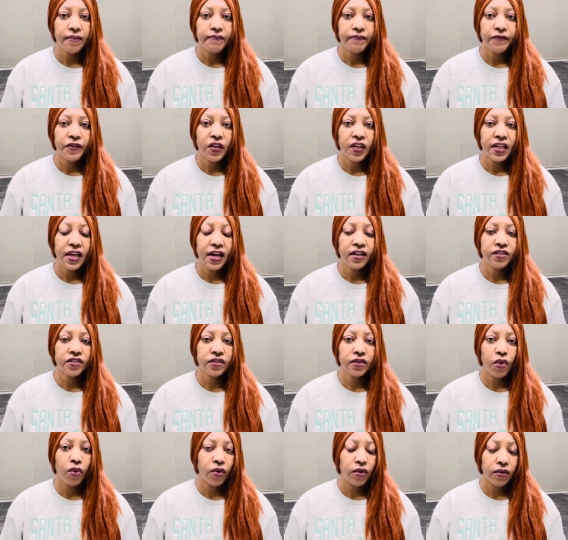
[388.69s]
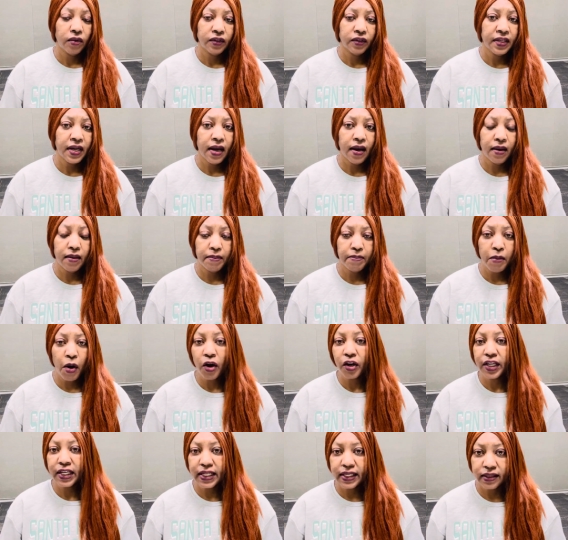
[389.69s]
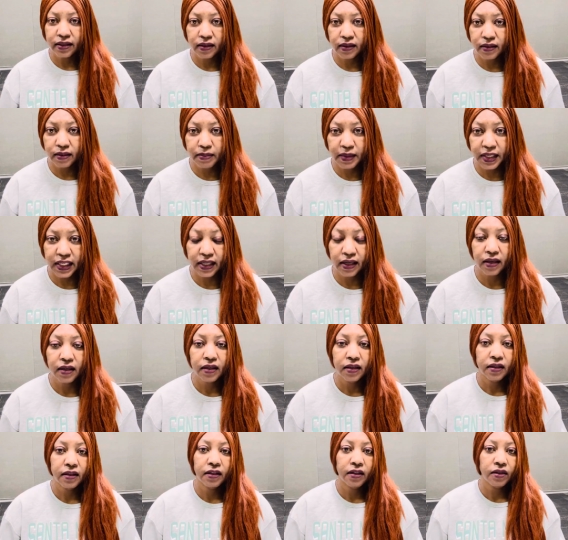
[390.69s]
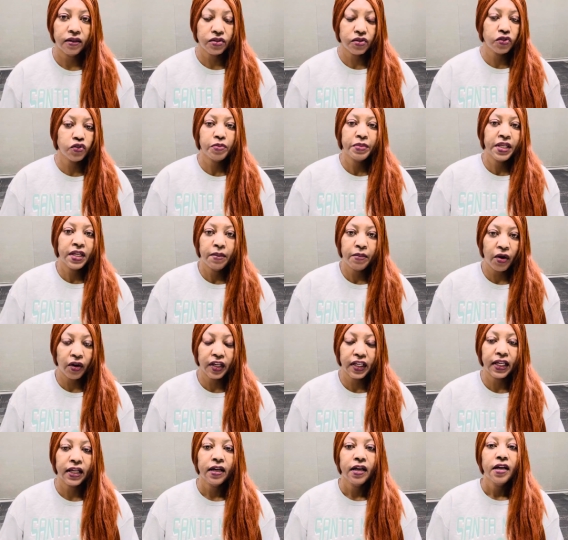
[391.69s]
You can actually, or marketing media, social media marketing.